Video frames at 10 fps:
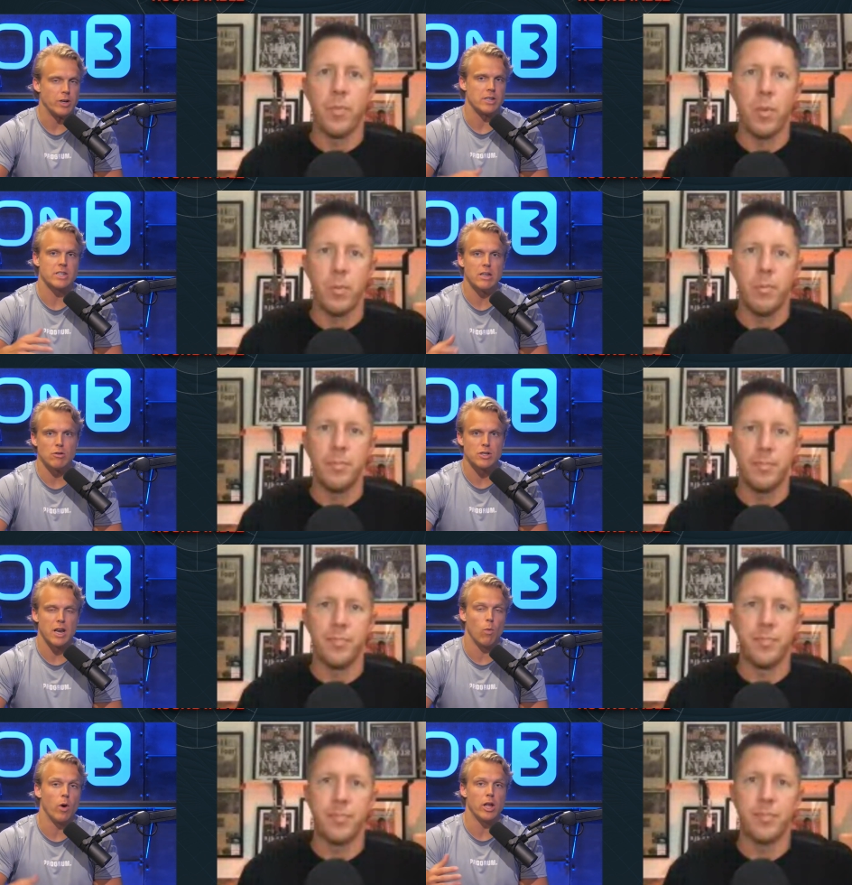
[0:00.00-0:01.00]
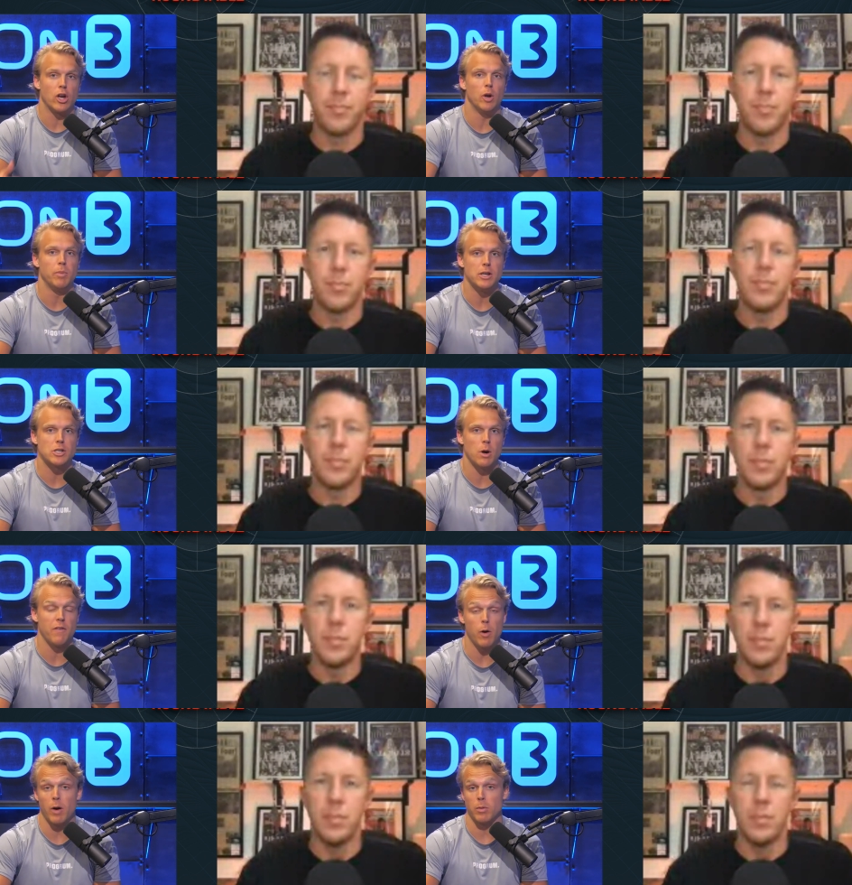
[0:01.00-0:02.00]
Speaker 1: and his skill set and what he could be. So
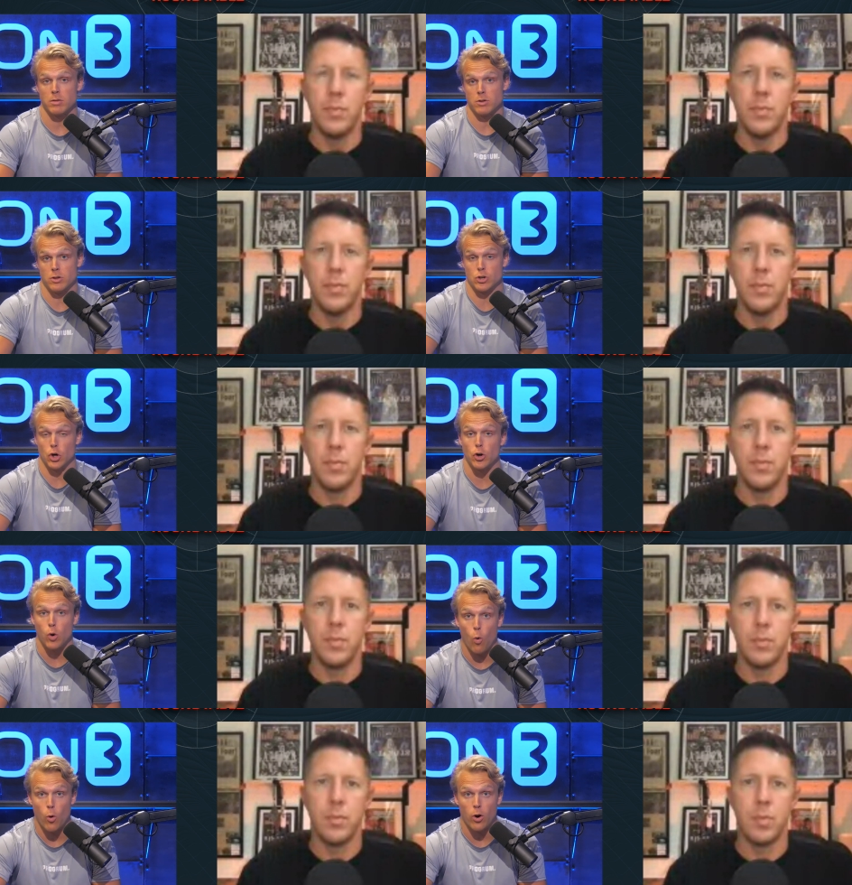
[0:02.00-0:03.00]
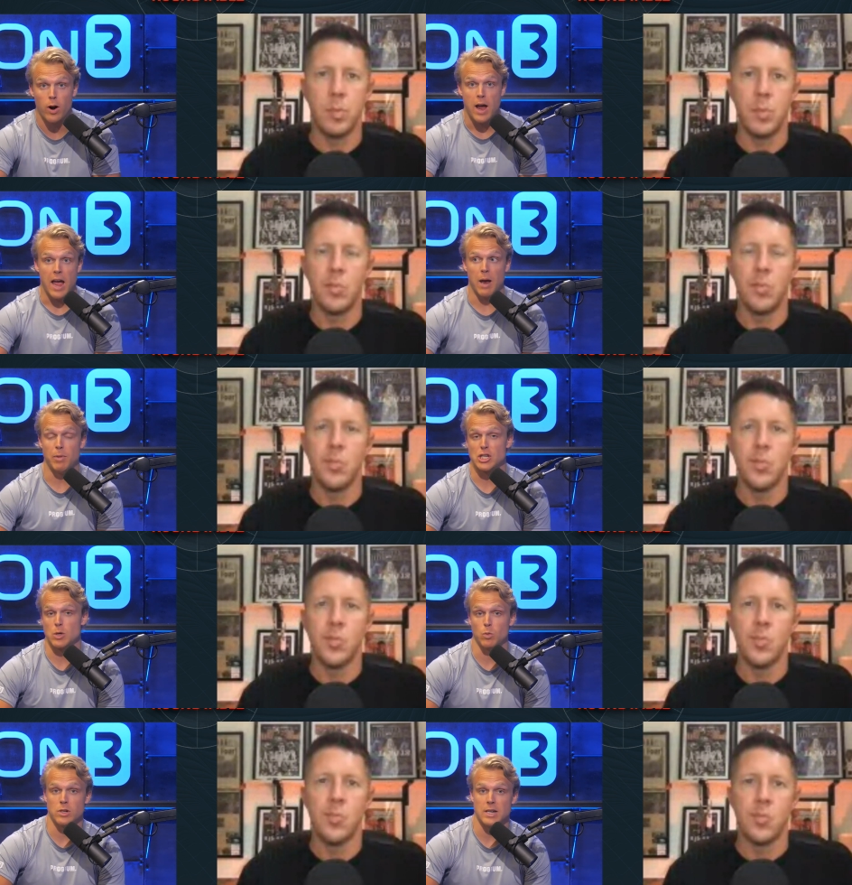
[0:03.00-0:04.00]
if you were able to turn a corner and be
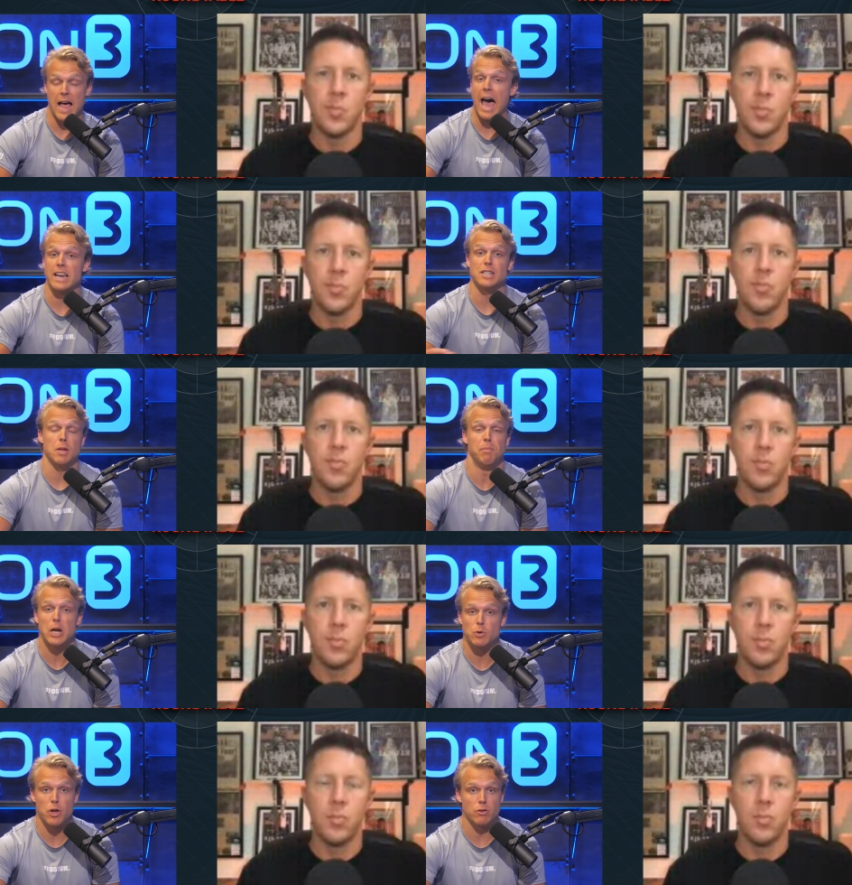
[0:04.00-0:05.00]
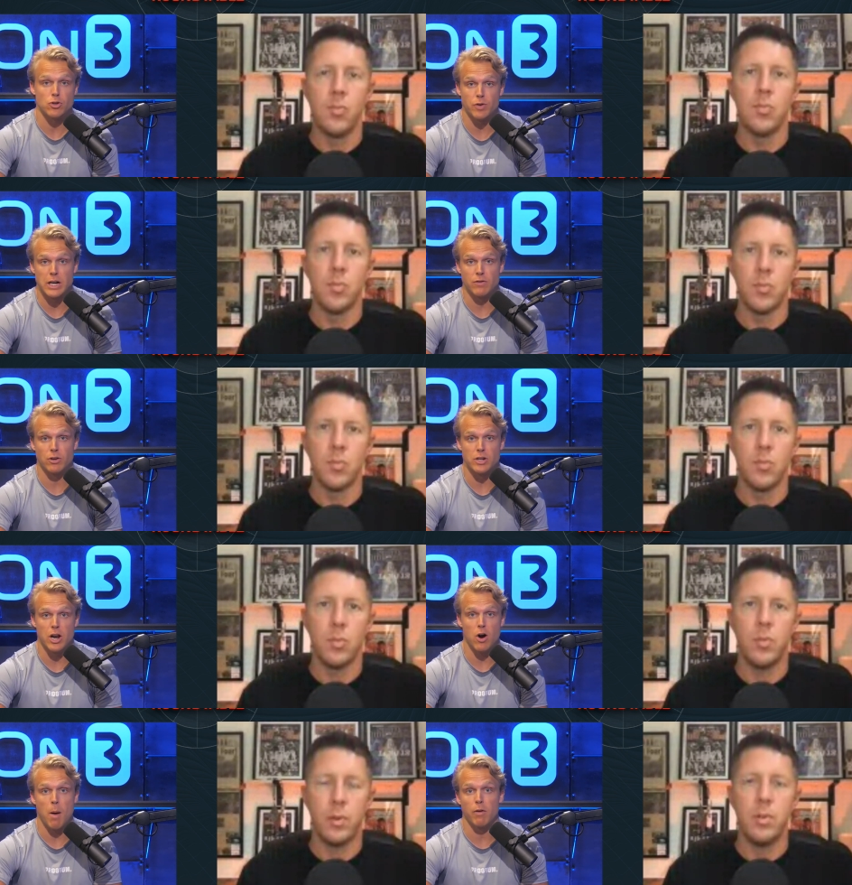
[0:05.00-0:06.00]
someone to add into the mix with all those transfers, I
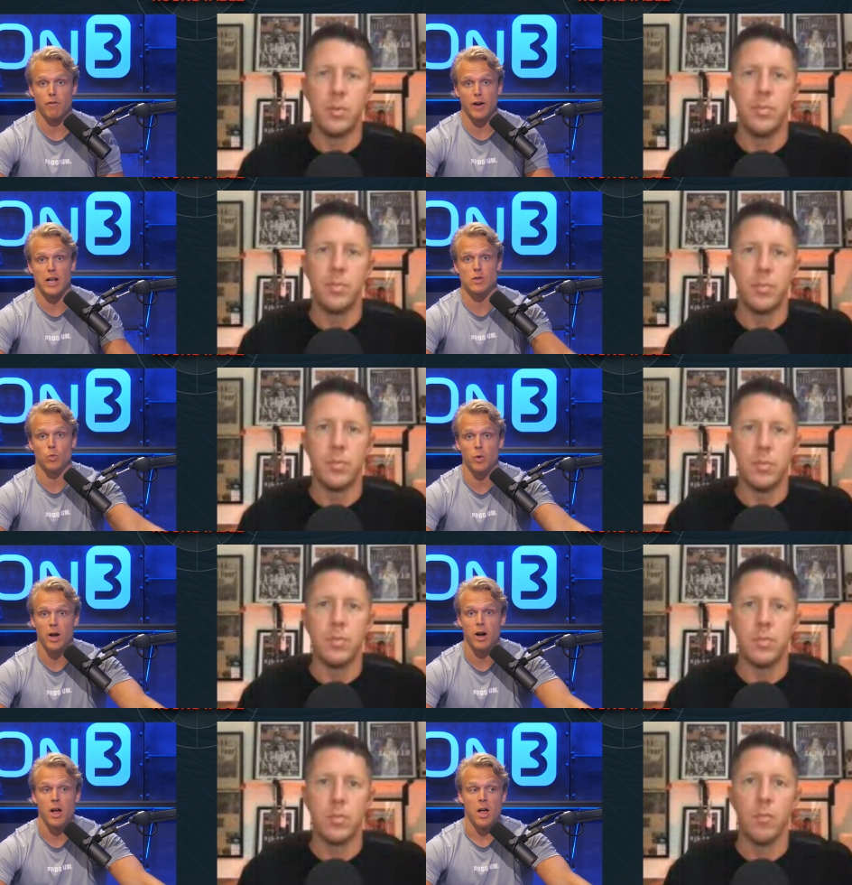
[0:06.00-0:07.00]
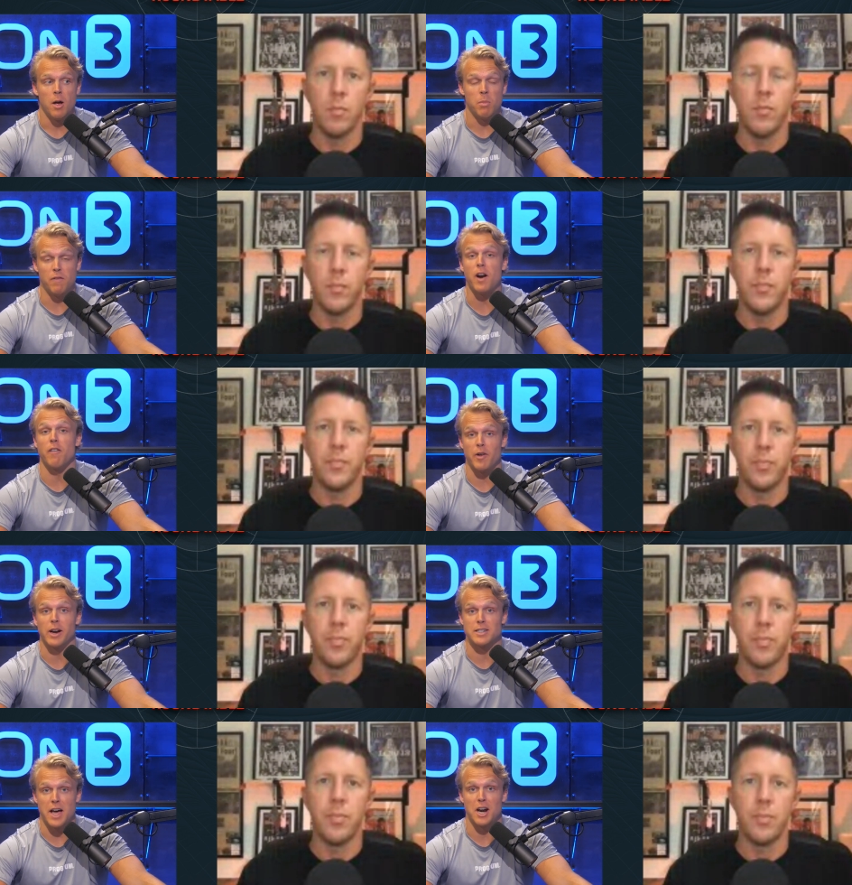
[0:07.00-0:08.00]
know Auburn fans would be very, very
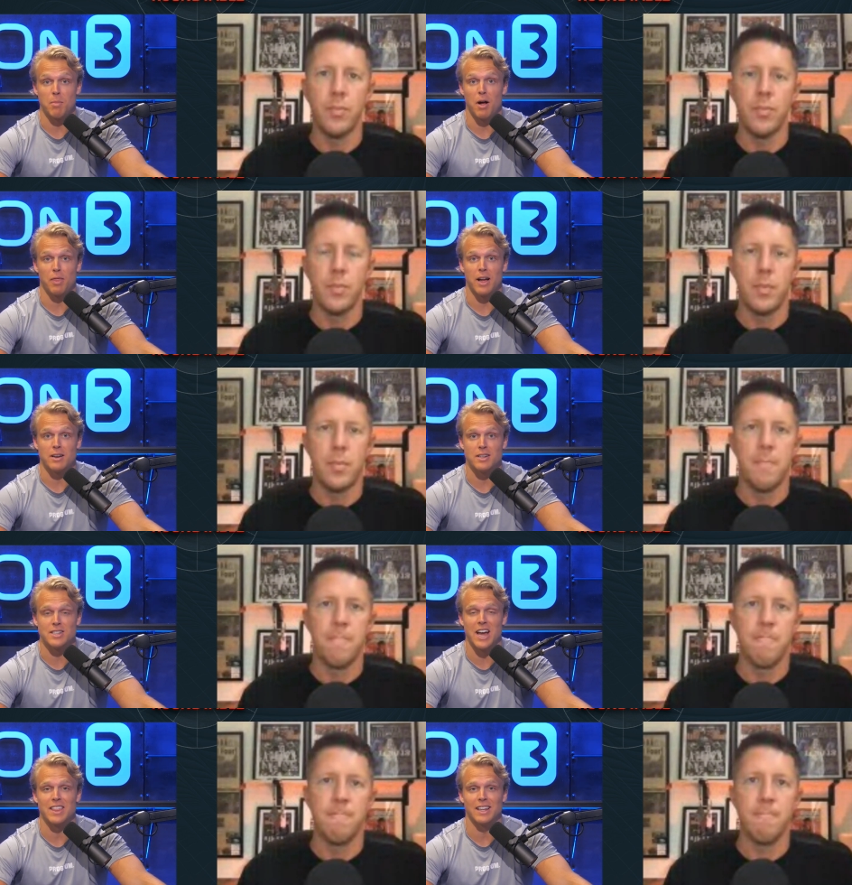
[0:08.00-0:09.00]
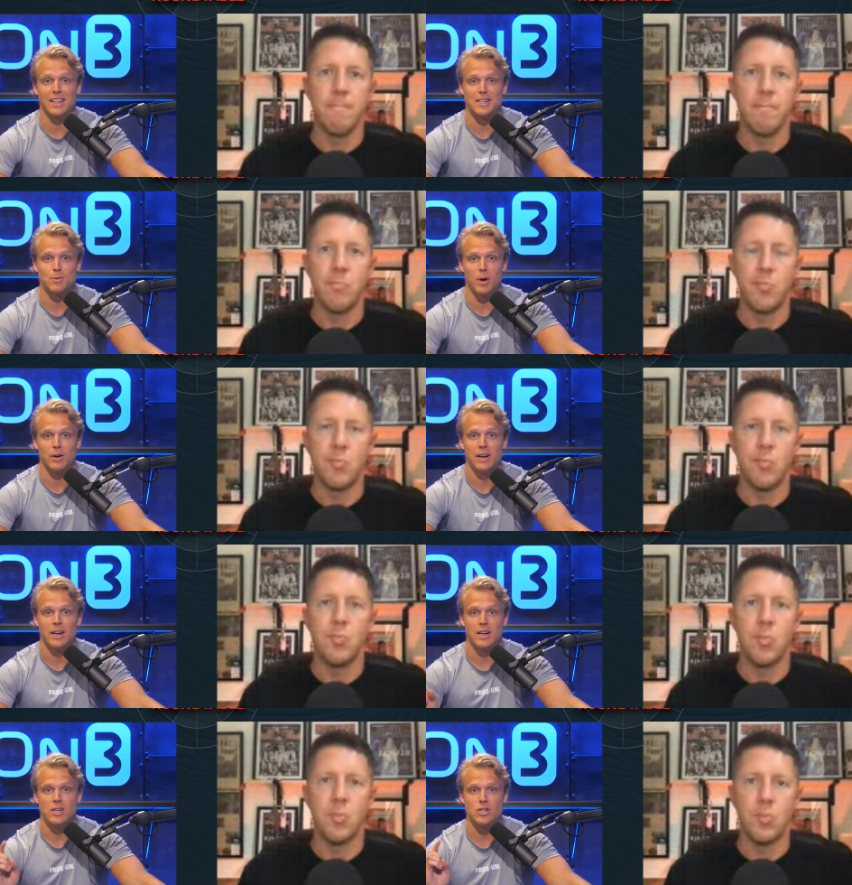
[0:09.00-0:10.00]
excited about that, to say the least. Well,
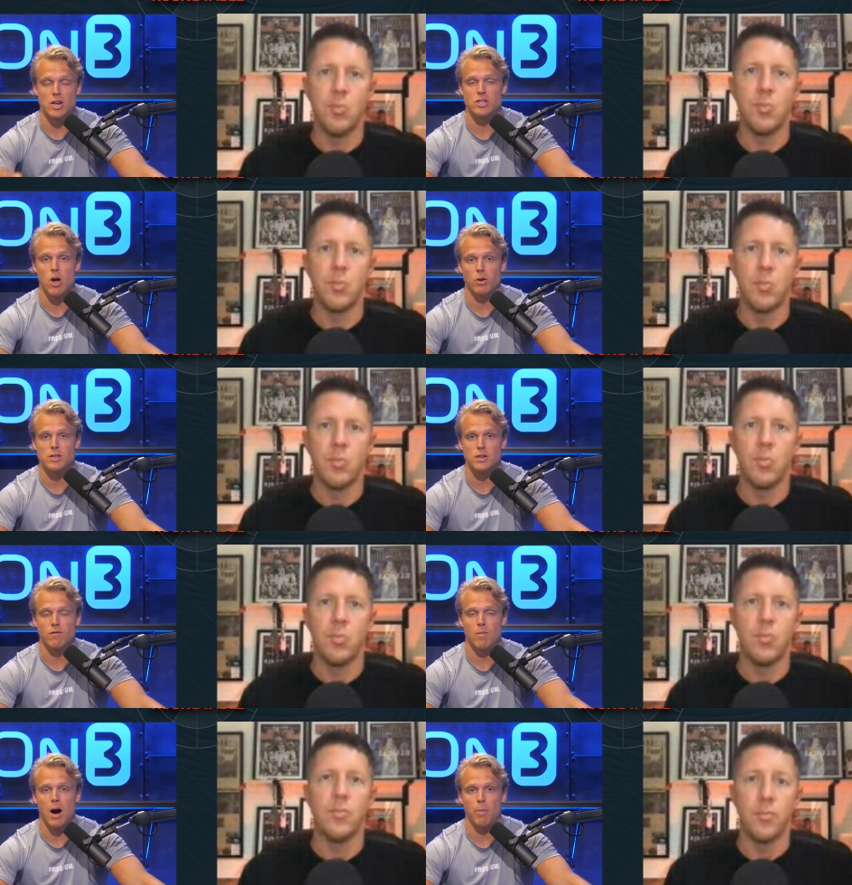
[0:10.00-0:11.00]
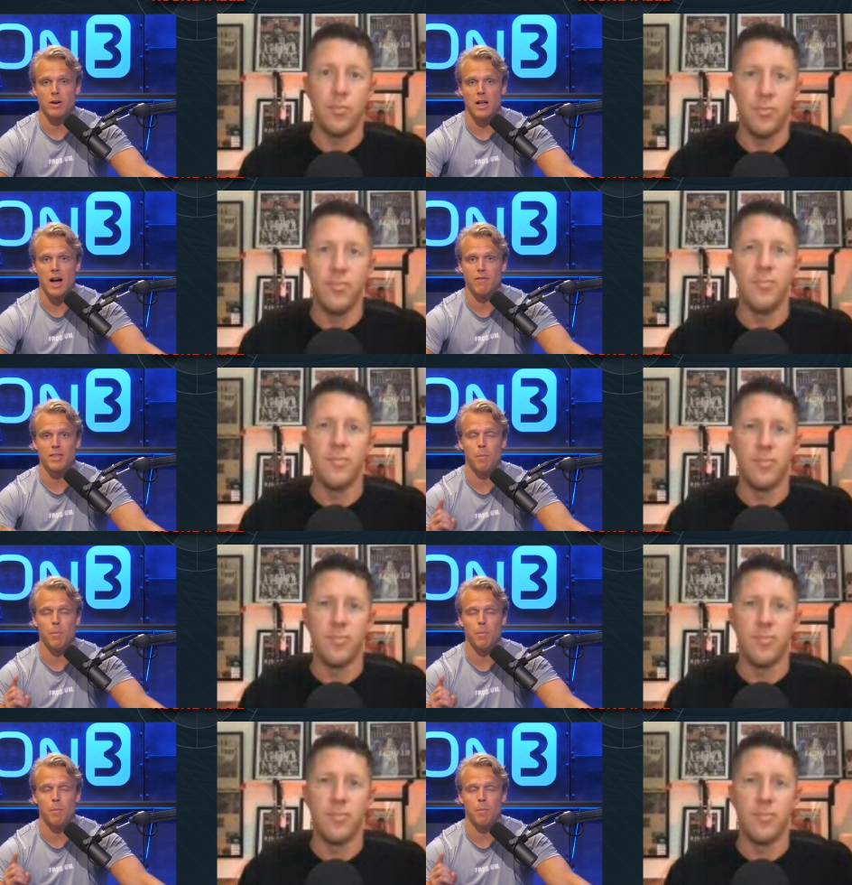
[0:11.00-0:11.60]
Justin Hokanson from Auburn Live, the